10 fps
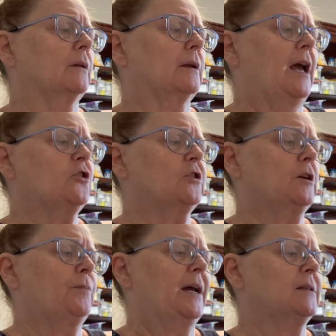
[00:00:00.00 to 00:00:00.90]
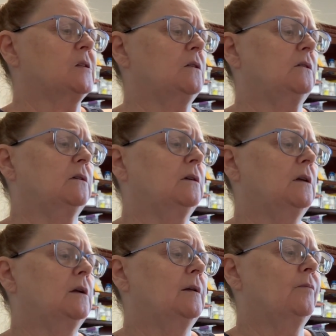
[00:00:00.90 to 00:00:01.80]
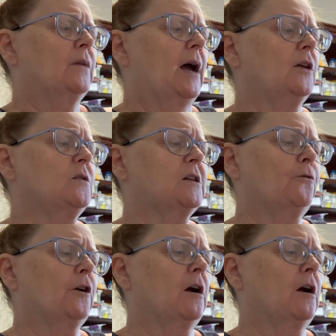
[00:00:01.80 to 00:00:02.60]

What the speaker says: actually a pencil. I use different